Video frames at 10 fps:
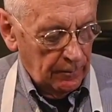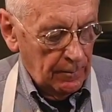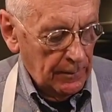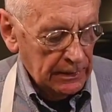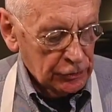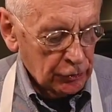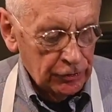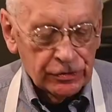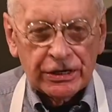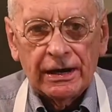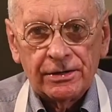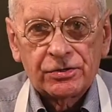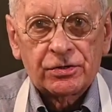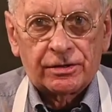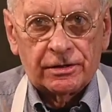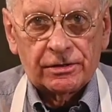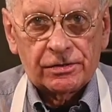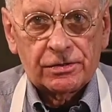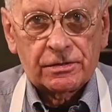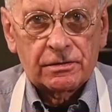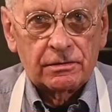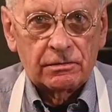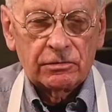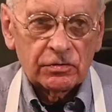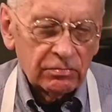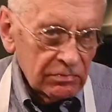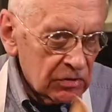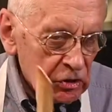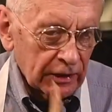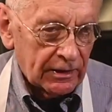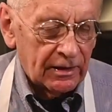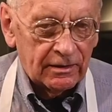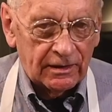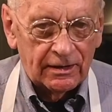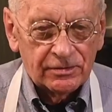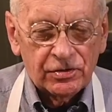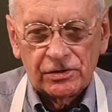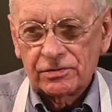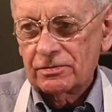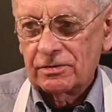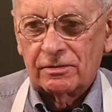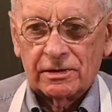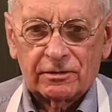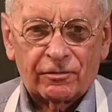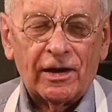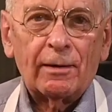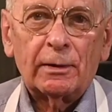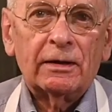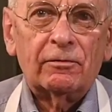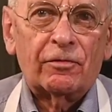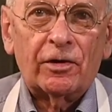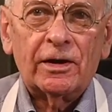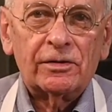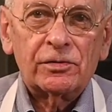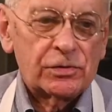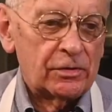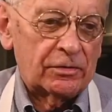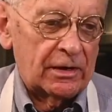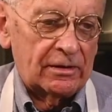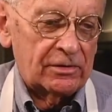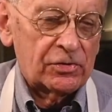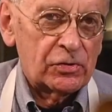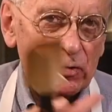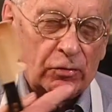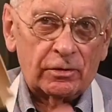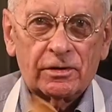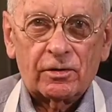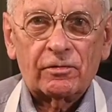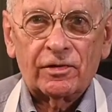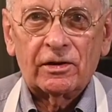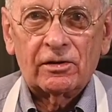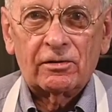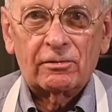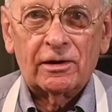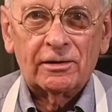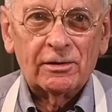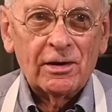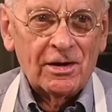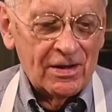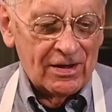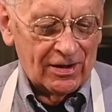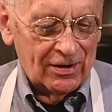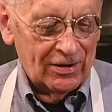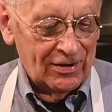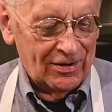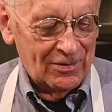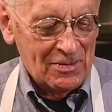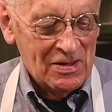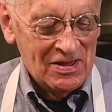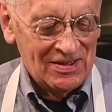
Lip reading: make sure you taste this. Just check it. And since it's family and friends, you can just do it with your finger, right? And